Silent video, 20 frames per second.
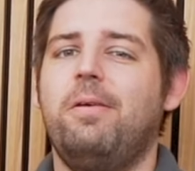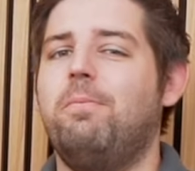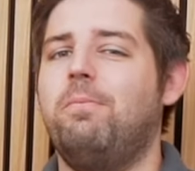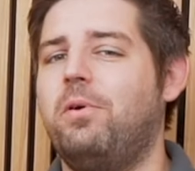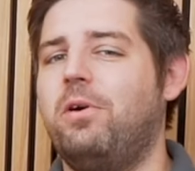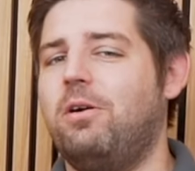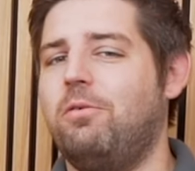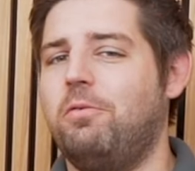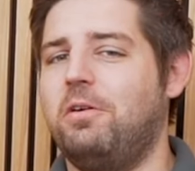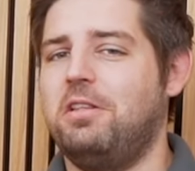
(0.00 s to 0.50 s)

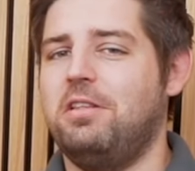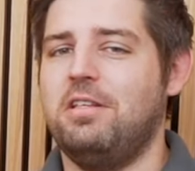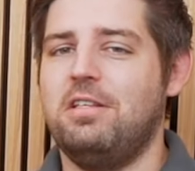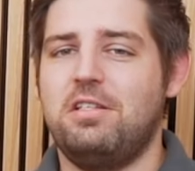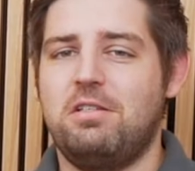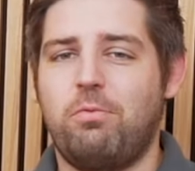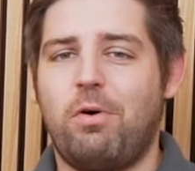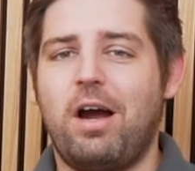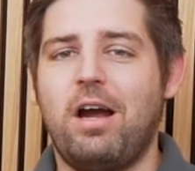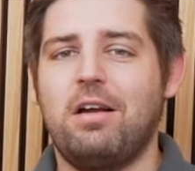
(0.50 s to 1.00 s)
But with
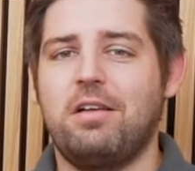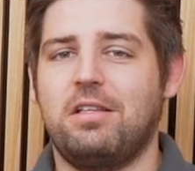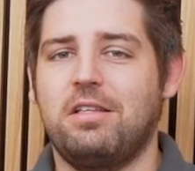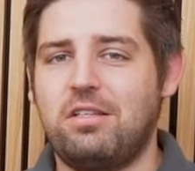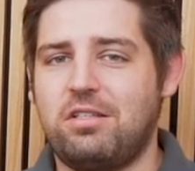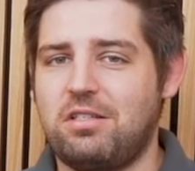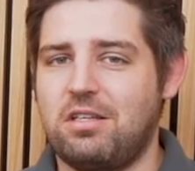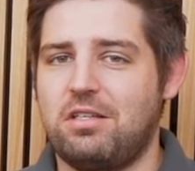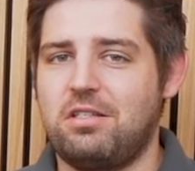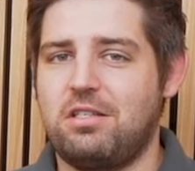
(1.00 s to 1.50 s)
these
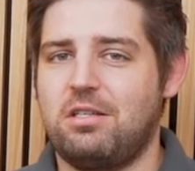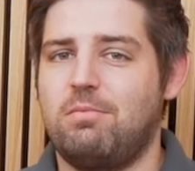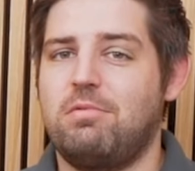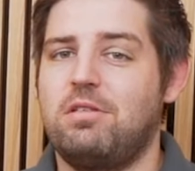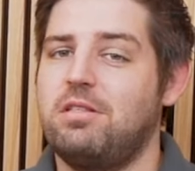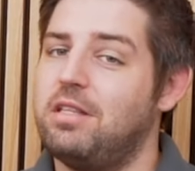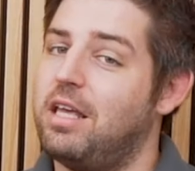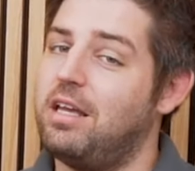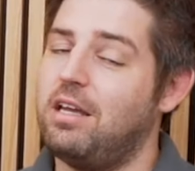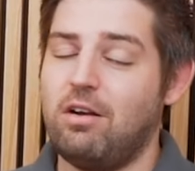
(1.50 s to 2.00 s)
wireless systems,
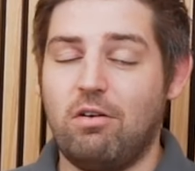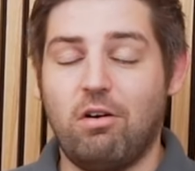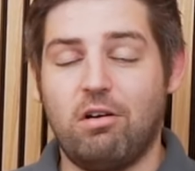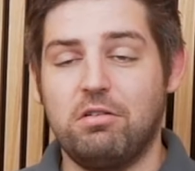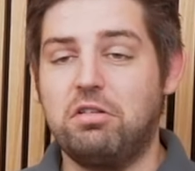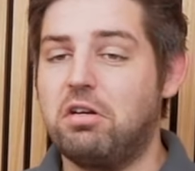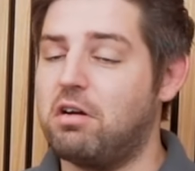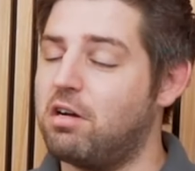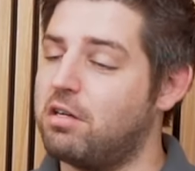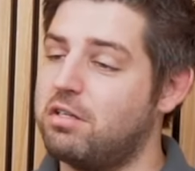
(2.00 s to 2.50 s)
they can all
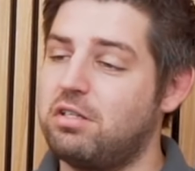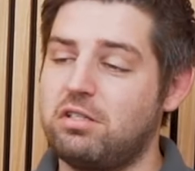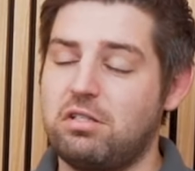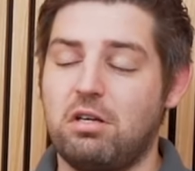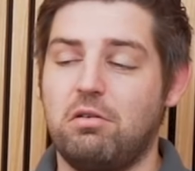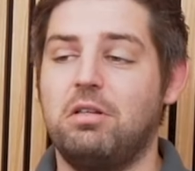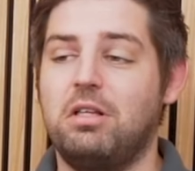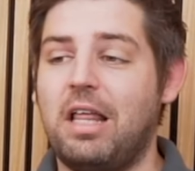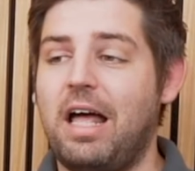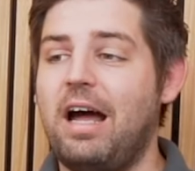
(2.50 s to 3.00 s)
talk
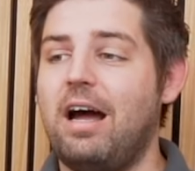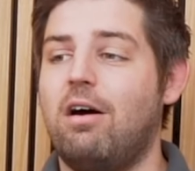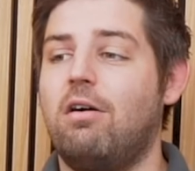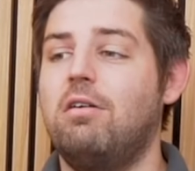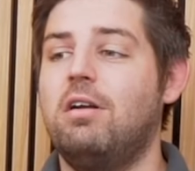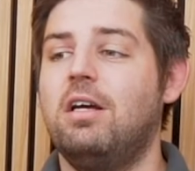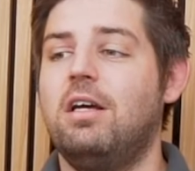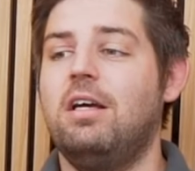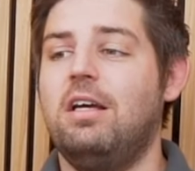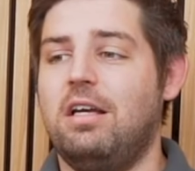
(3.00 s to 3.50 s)
so
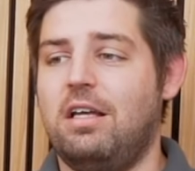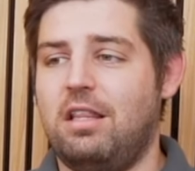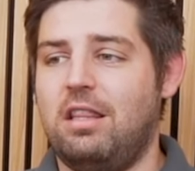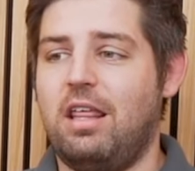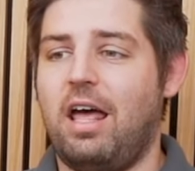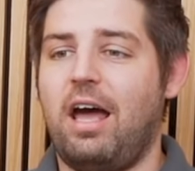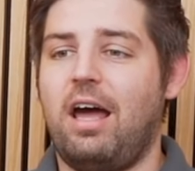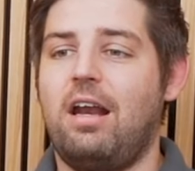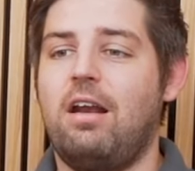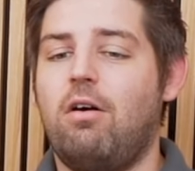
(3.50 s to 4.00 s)
loud
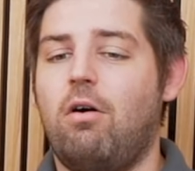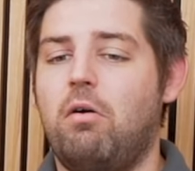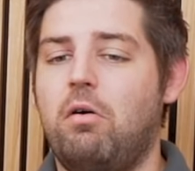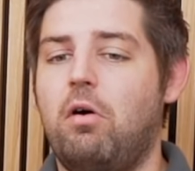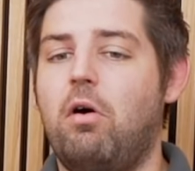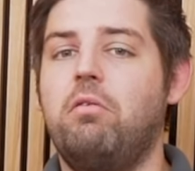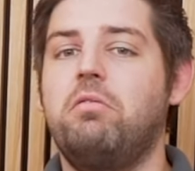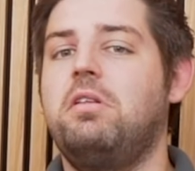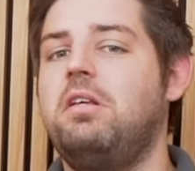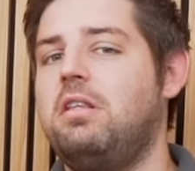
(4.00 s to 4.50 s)
that
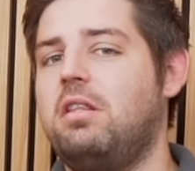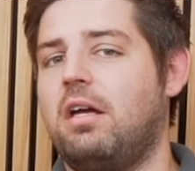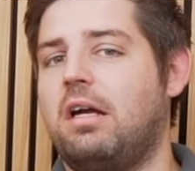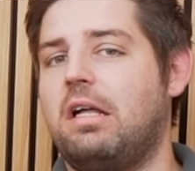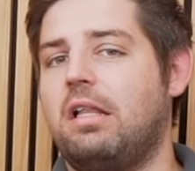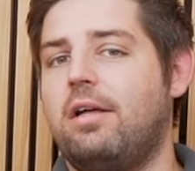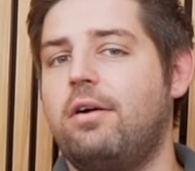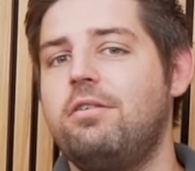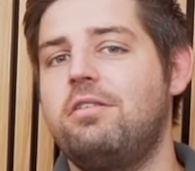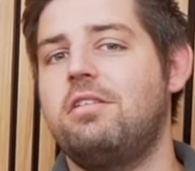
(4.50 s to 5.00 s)
only the
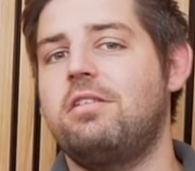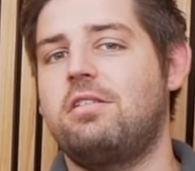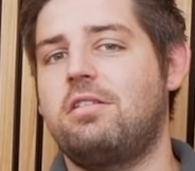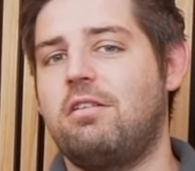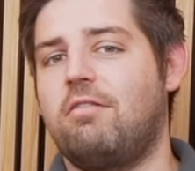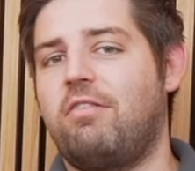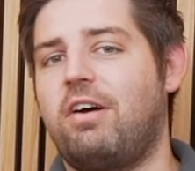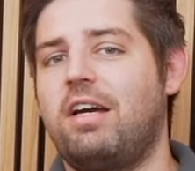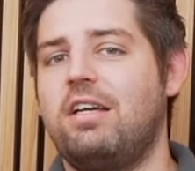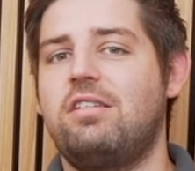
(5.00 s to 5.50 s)
closest
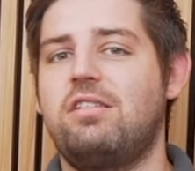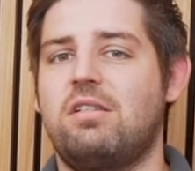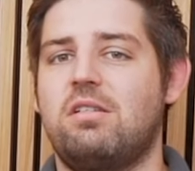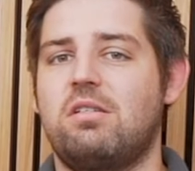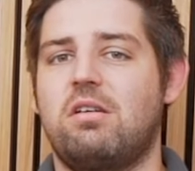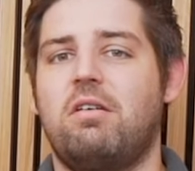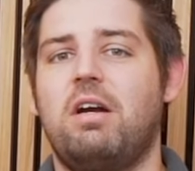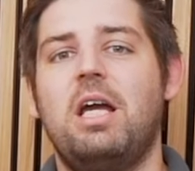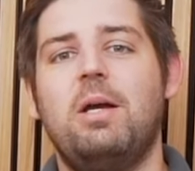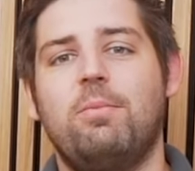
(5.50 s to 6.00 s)
devices
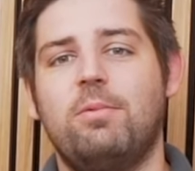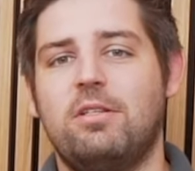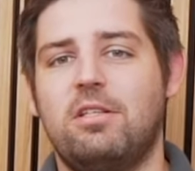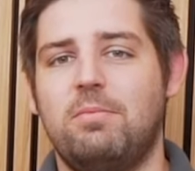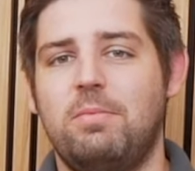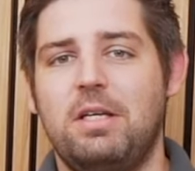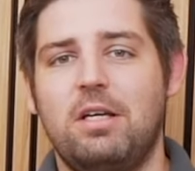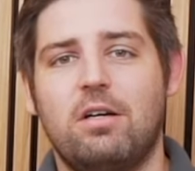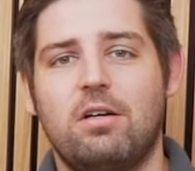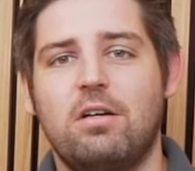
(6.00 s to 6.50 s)
are able to
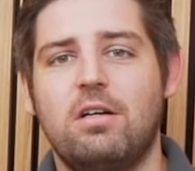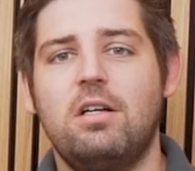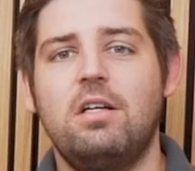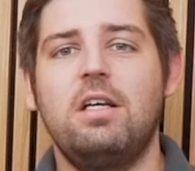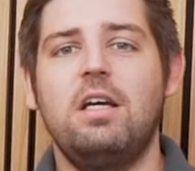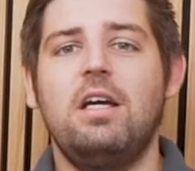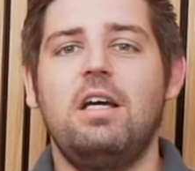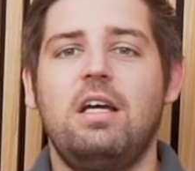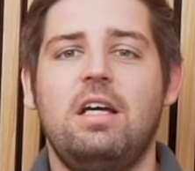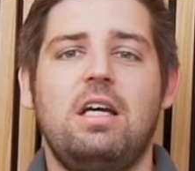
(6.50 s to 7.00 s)
be heard.
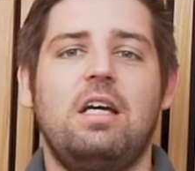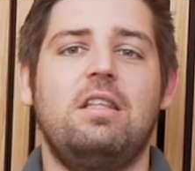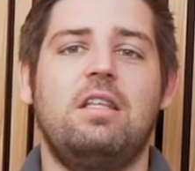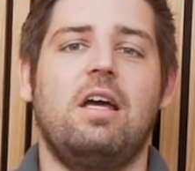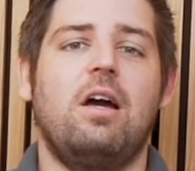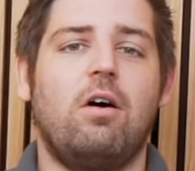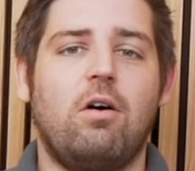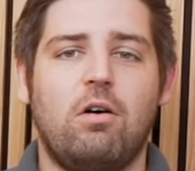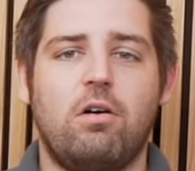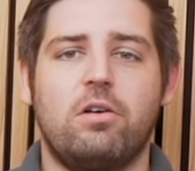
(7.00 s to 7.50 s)
And
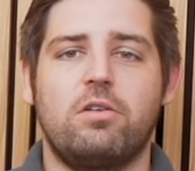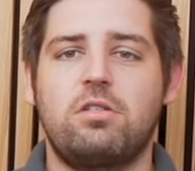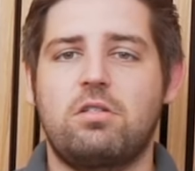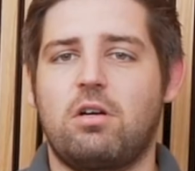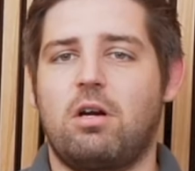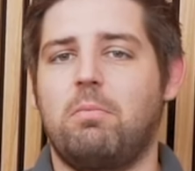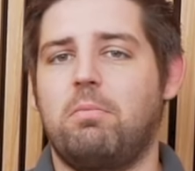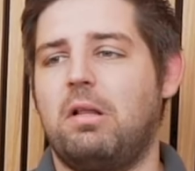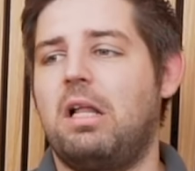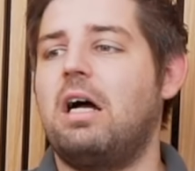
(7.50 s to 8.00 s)
they all
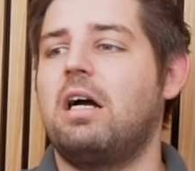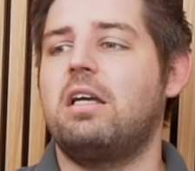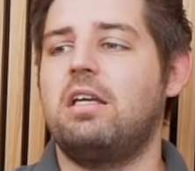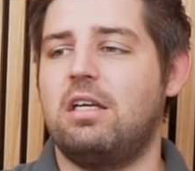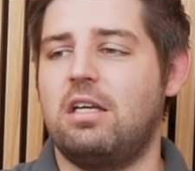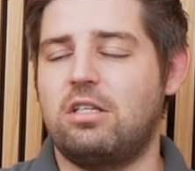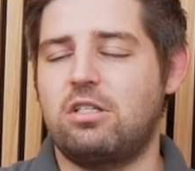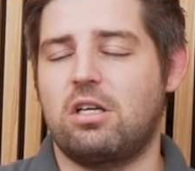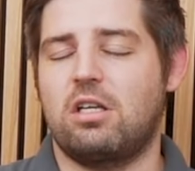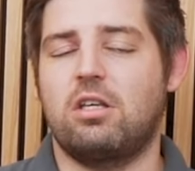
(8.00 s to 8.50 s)
start blocking
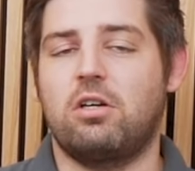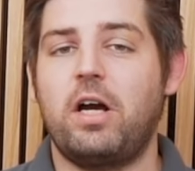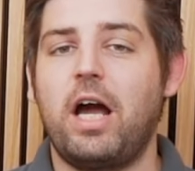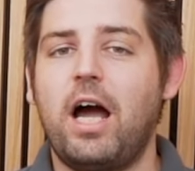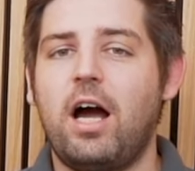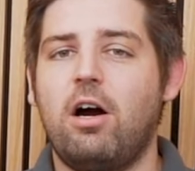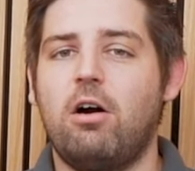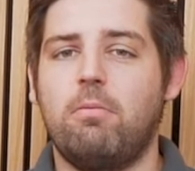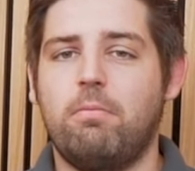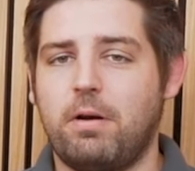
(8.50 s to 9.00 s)
each other
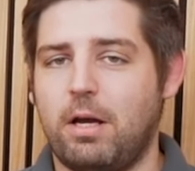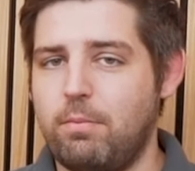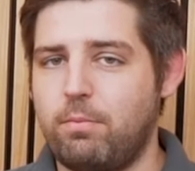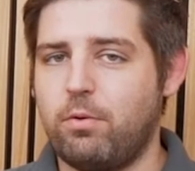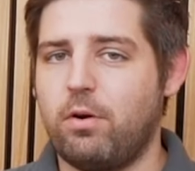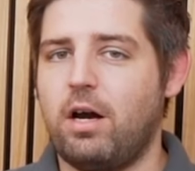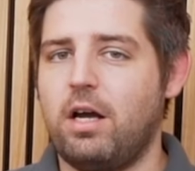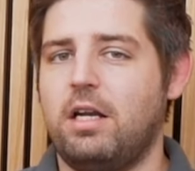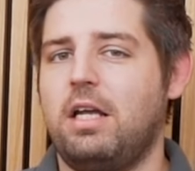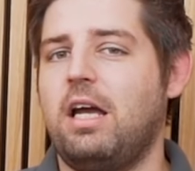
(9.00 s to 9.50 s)
out by
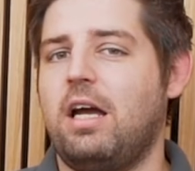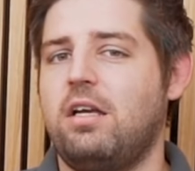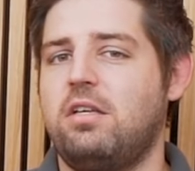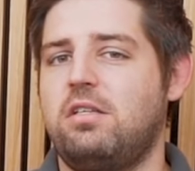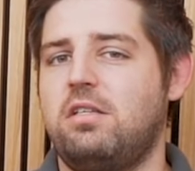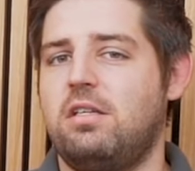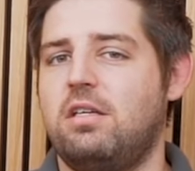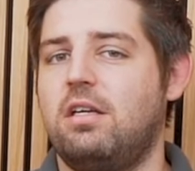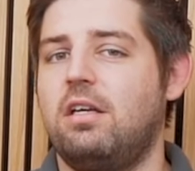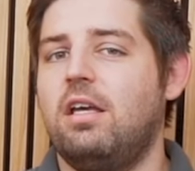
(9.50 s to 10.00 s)

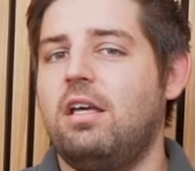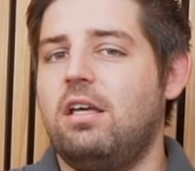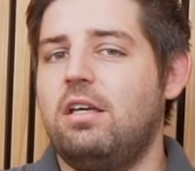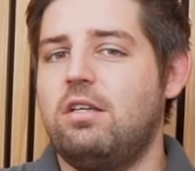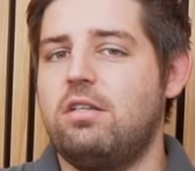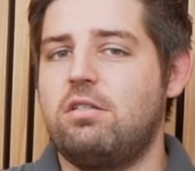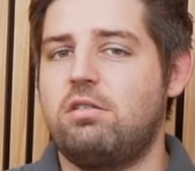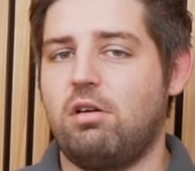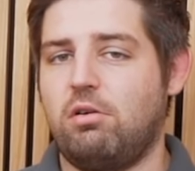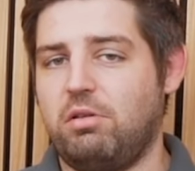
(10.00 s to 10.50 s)
broadcasting
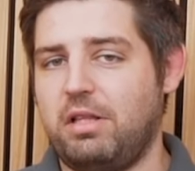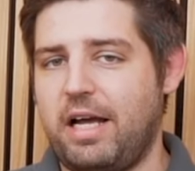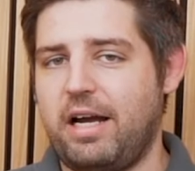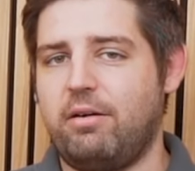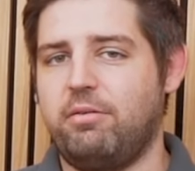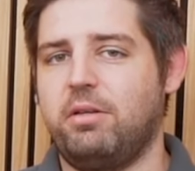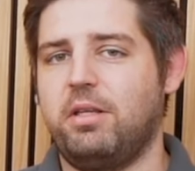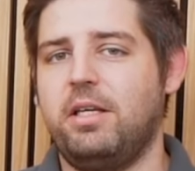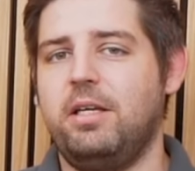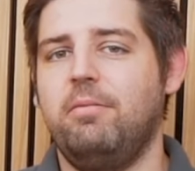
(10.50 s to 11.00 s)
so
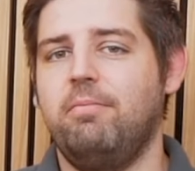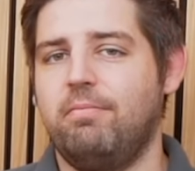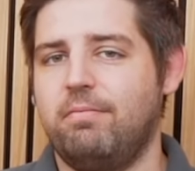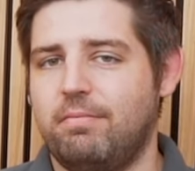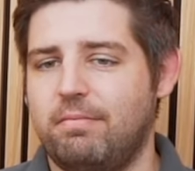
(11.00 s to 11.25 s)
loudly.